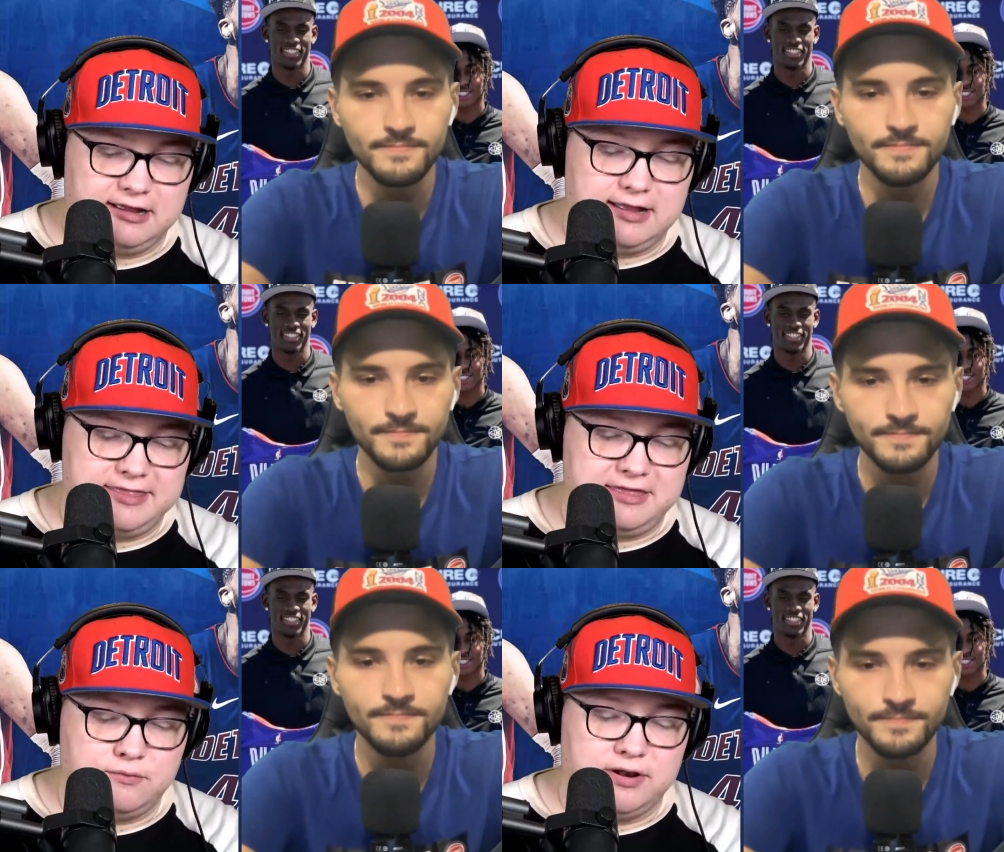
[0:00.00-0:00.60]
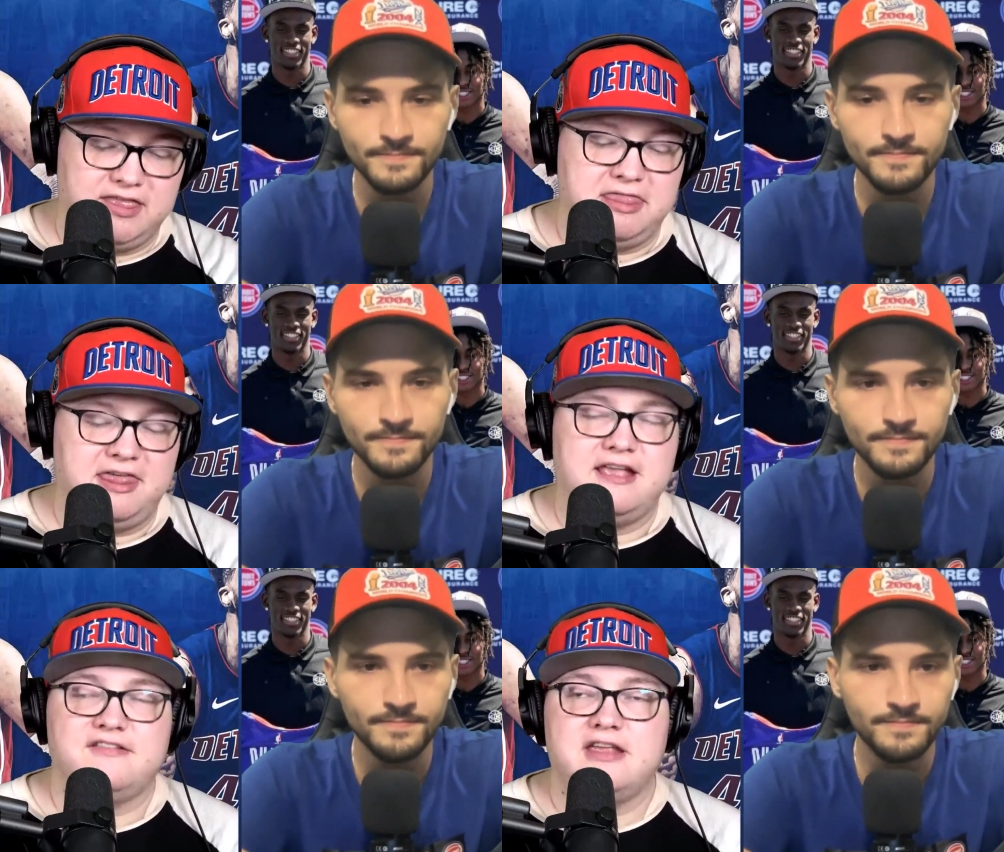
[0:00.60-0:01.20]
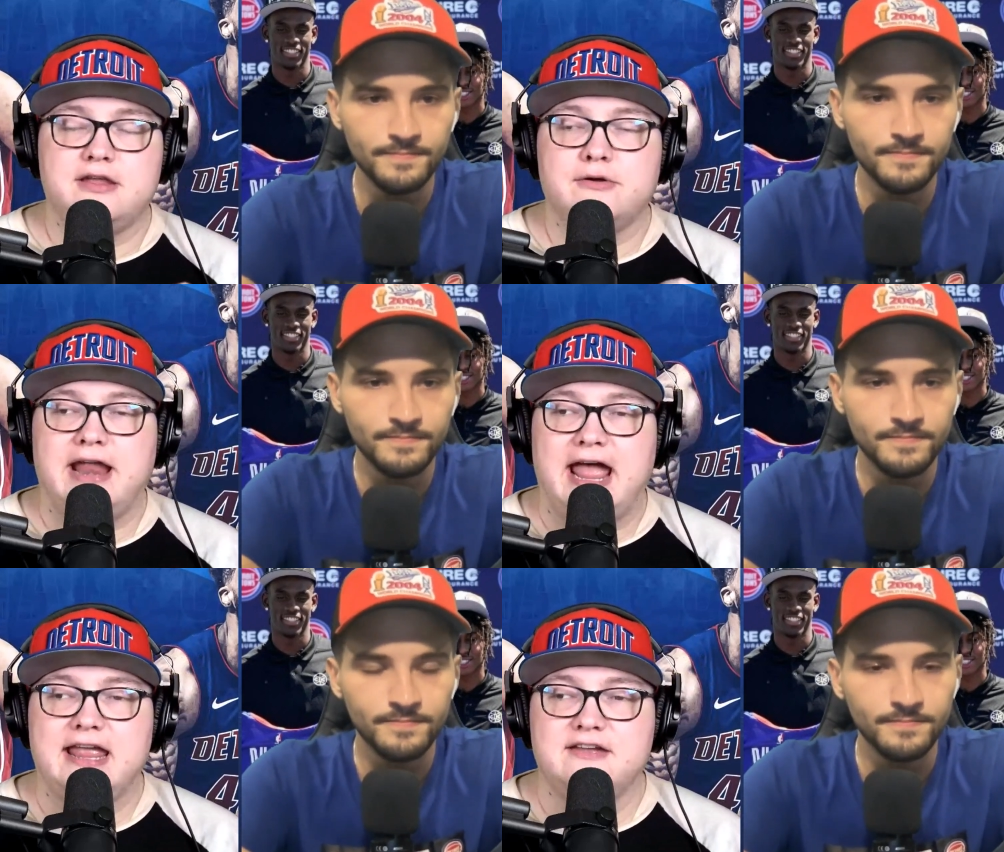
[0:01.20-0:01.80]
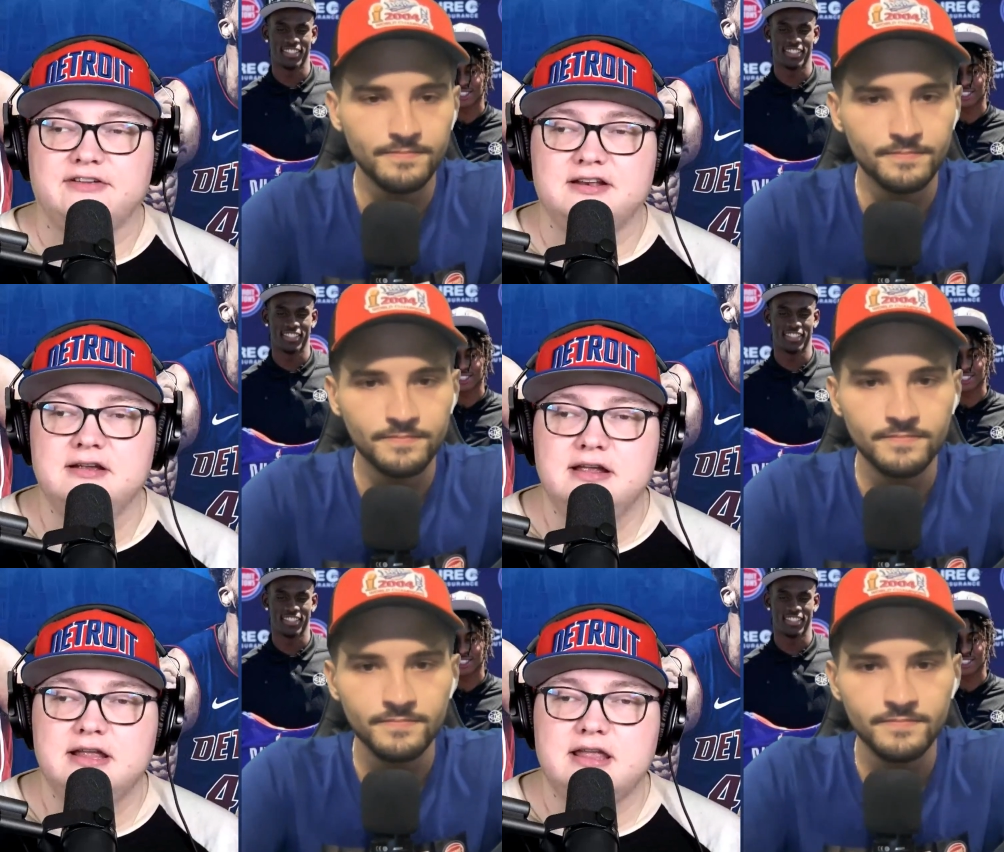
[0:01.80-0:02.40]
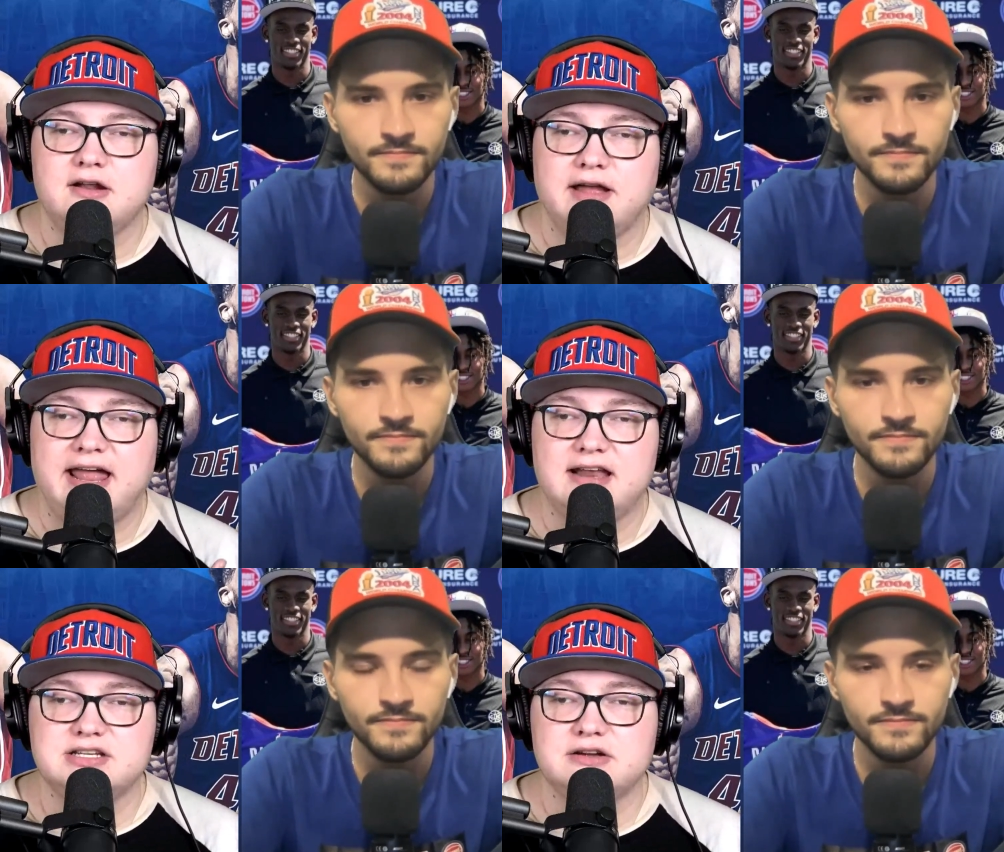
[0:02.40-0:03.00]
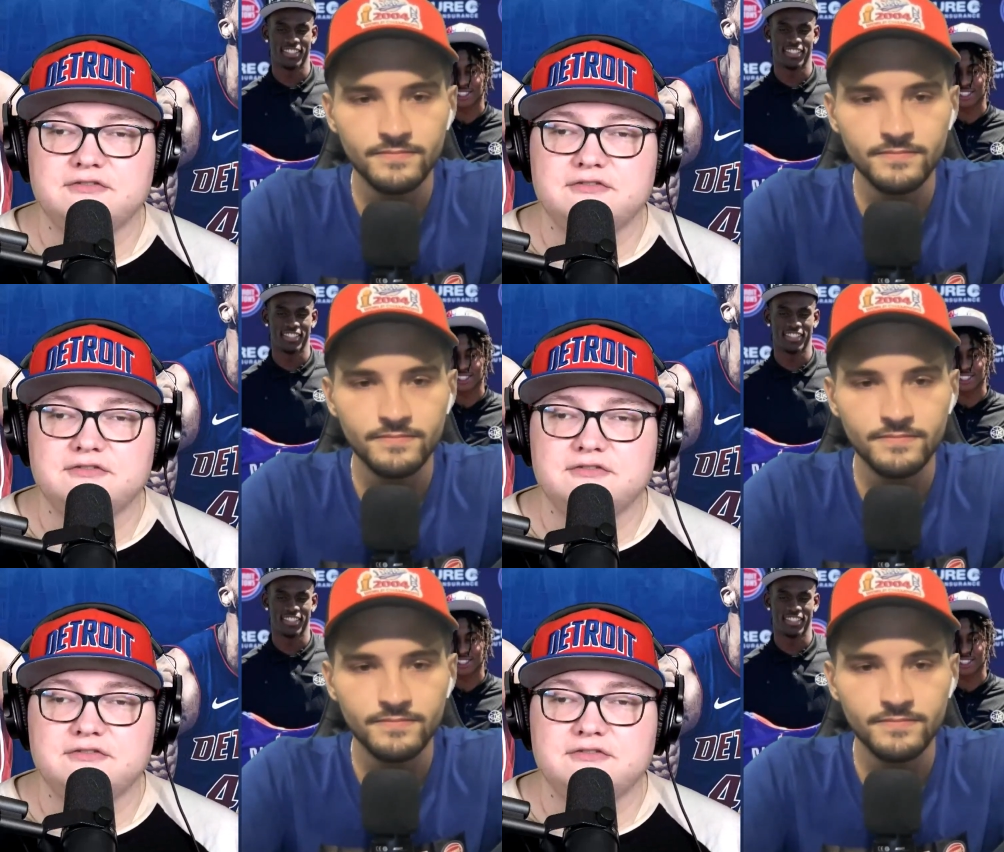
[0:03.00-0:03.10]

Speaker 1: I think one of the things that you and I even you know kind of took for